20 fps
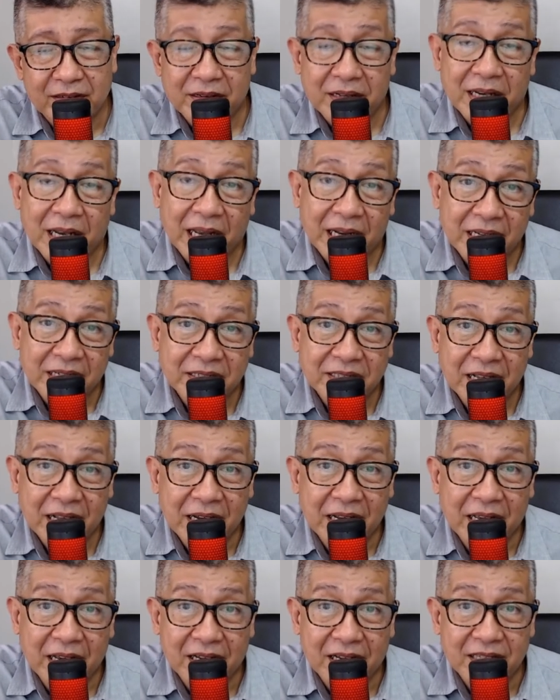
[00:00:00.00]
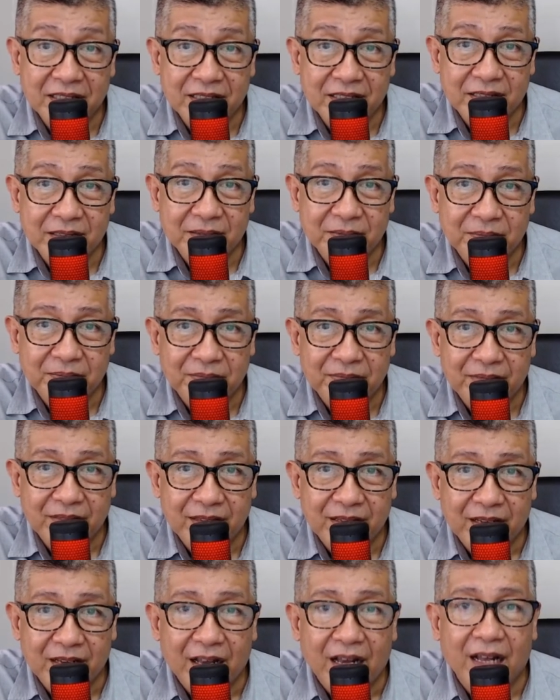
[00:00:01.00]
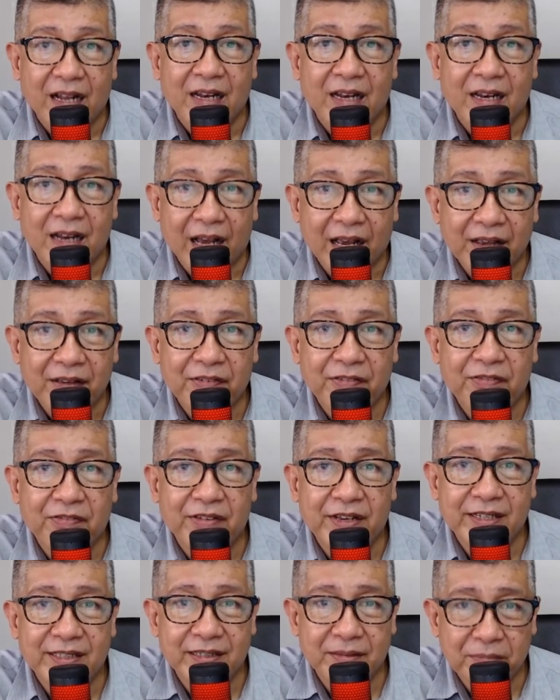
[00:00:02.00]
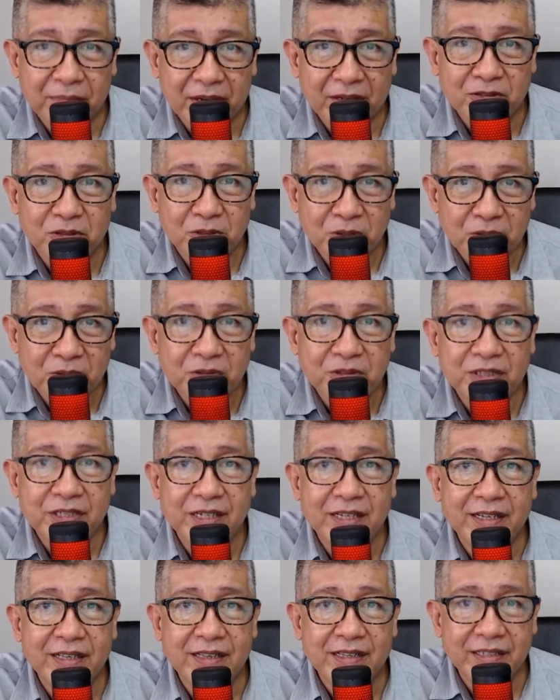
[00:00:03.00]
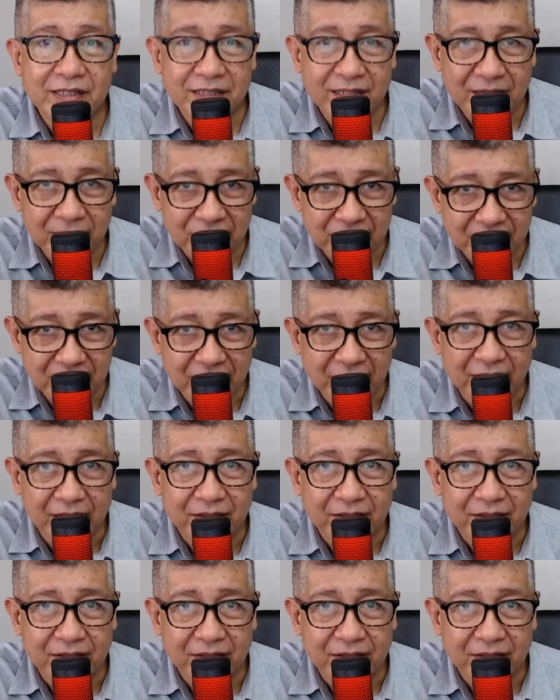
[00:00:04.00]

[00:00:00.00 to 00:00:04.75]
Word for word: And he's telling us, life is about choosing the same thing.